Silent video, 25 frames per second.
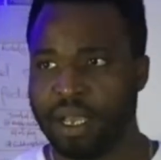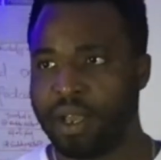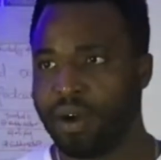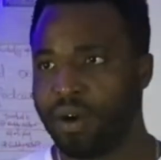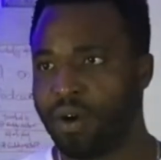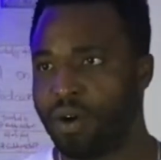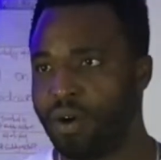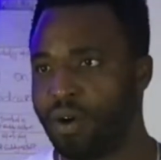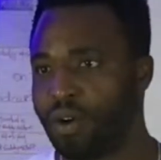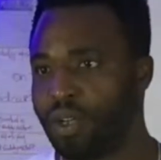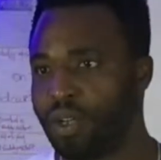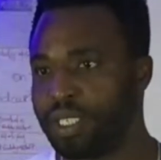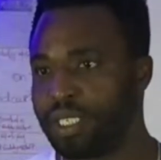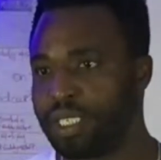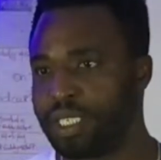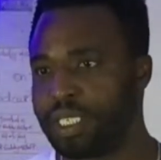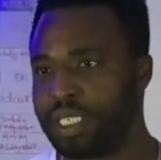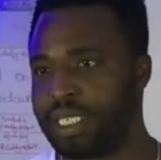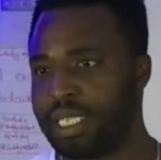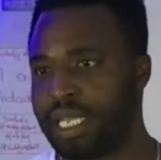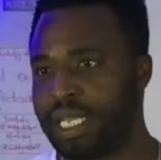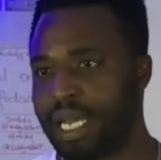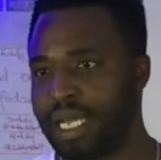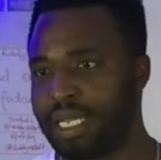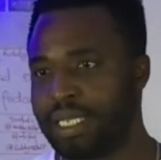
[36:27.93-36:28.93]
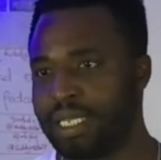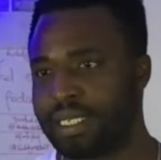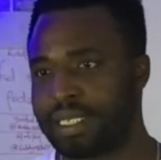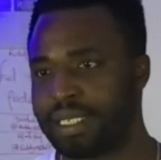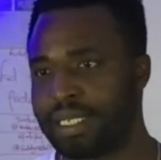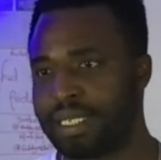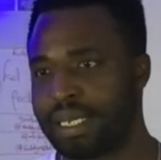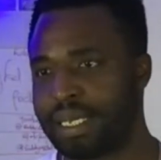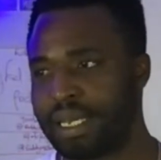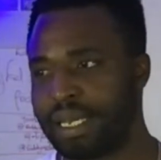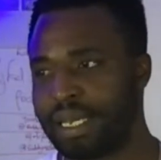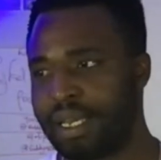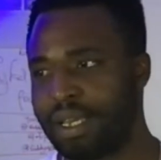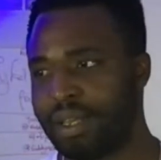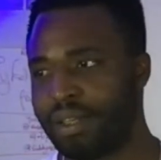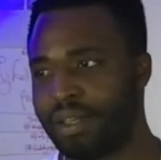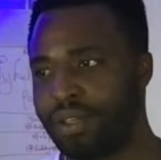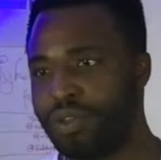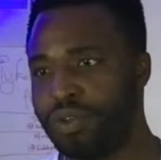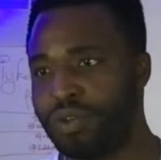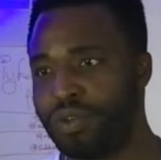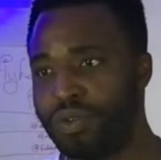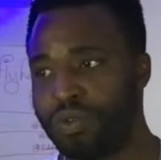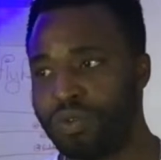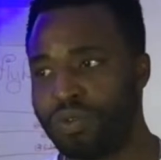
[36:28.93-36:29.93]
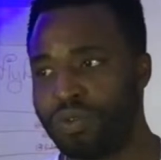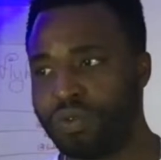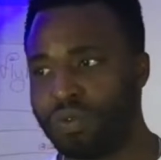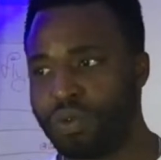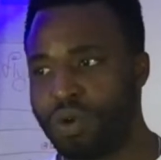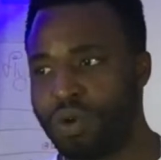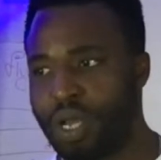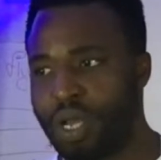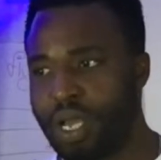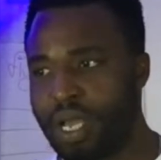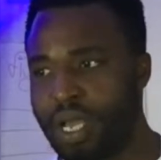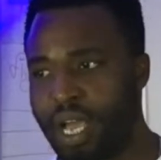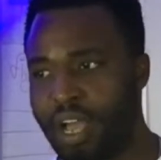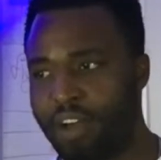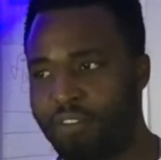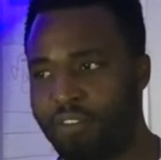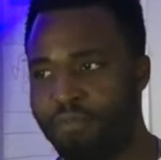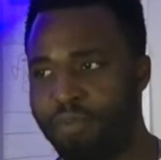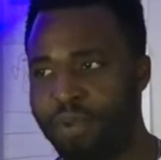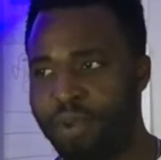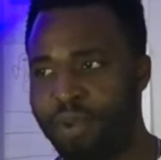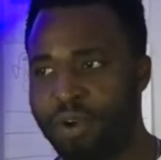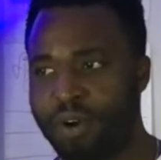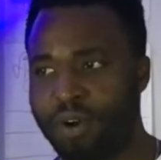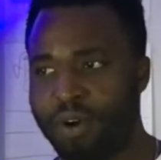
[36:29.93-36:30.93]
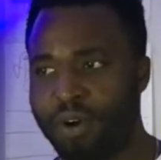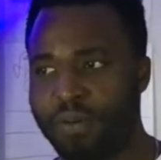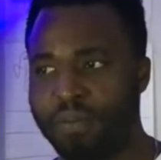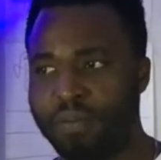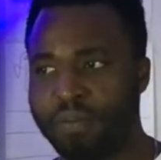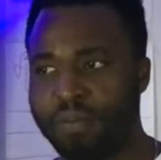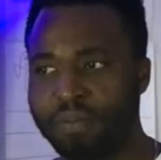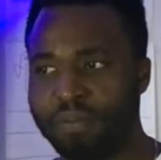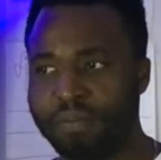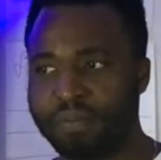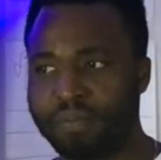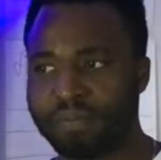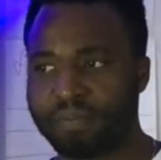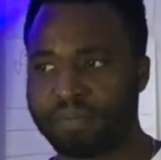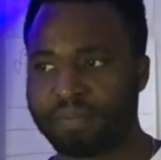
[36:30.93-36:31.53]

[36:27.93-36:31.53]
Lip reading: Or is it that you have become